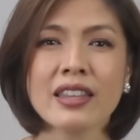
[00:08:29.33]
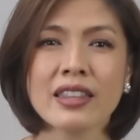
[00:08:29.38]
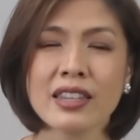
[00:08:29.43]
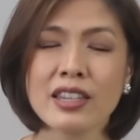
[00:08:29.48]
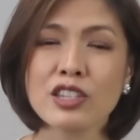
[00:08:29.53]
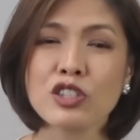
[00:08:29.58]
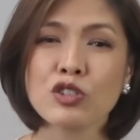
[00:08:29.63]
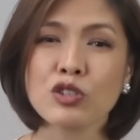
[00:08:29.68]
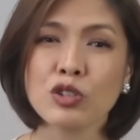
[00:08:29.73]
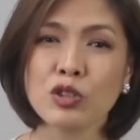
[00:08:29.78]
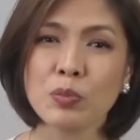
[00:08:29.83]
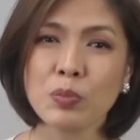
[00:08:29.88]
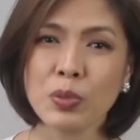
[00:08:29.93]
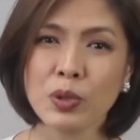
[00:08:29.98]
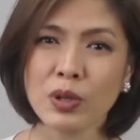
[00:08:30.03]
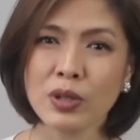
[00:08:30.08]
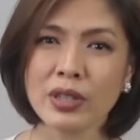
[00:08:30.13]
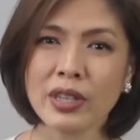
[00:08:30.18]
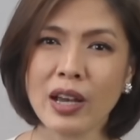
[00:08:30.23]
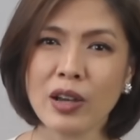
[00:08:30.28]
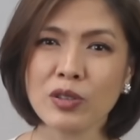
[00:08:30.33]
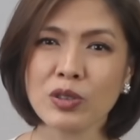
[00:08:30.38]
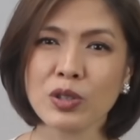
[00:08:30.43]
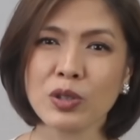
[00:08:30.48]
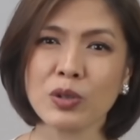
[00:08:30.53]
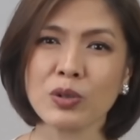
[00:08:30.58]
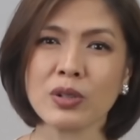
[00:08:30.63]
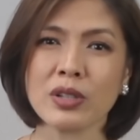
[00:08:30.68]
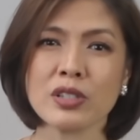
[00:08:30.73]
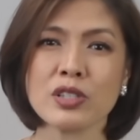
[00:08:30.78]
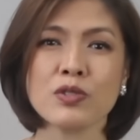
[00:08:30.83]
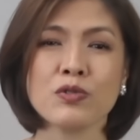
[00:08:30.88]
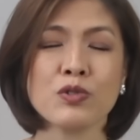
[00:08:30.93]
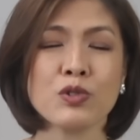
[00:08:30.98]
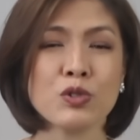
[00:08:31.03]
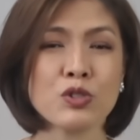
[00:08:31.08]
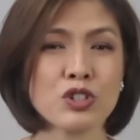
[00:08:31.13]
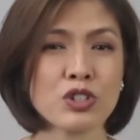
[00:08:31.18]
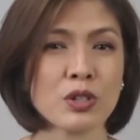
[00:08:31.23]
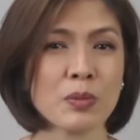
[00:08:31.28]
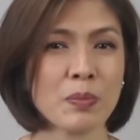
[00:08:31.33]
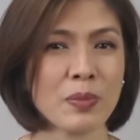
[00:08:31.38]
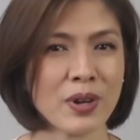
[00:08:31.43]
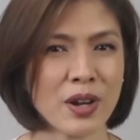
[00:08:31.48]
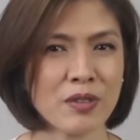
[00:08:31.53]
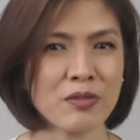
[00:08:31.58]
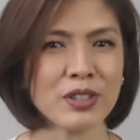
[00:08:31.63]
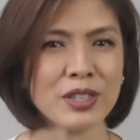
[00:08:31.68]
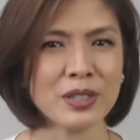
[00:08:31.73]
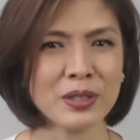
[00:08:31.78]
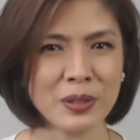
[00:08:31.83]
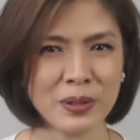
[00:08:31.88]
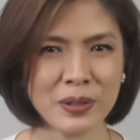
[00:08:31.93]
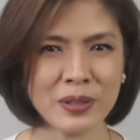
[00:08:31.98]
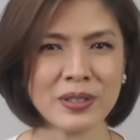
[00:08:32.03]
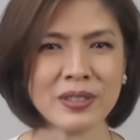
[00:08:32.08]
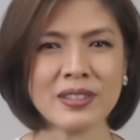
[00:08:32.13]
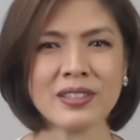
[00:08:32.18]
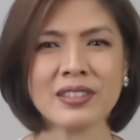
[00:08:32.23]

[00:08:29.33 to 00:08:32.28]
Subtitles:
This could pull down Toyota's future profit growth.